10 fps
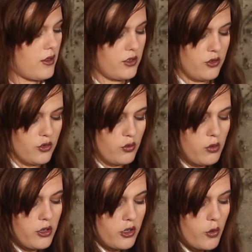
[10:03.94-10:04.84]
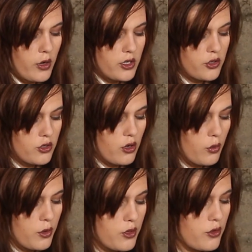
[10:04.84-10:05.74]
As usual, you're going to
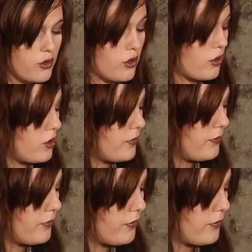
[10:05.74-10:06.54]
start with a circle.